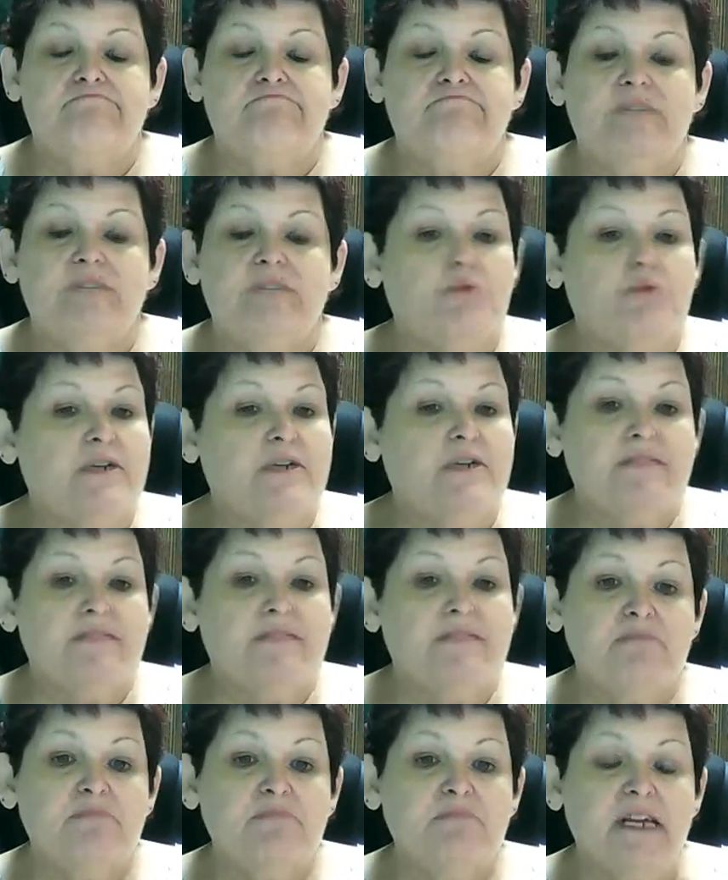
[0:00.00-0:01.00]
It
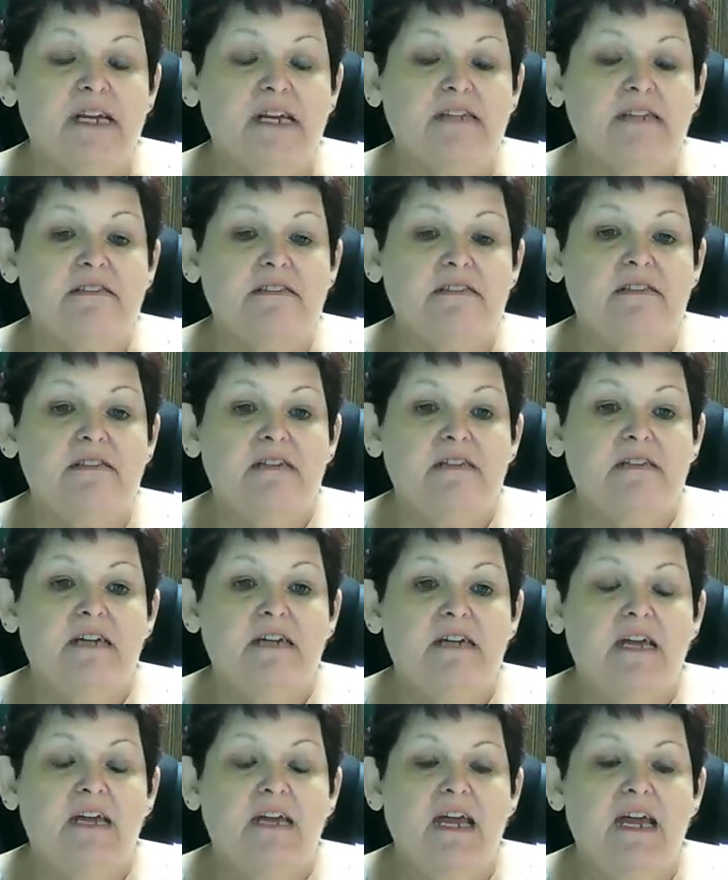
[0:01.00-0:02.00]
wasn't planned,
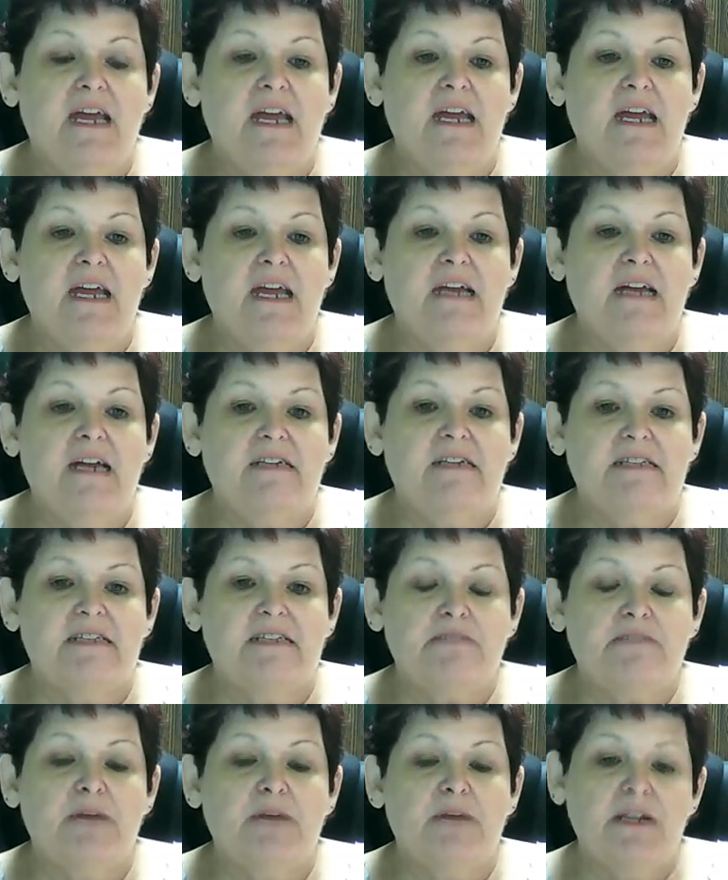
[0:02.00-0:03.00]
and
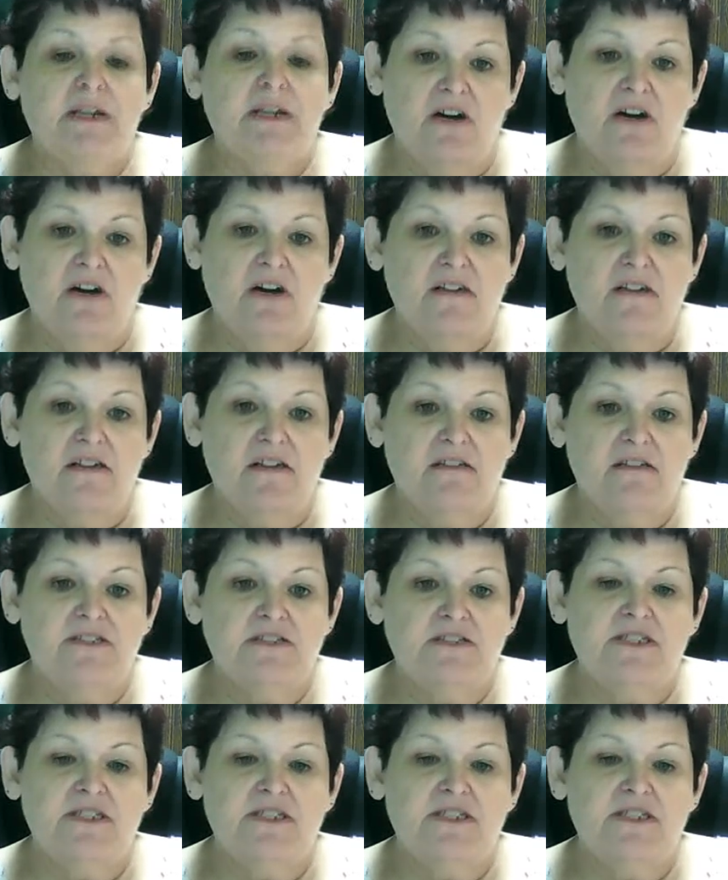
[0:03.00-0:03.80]
it's my daughter.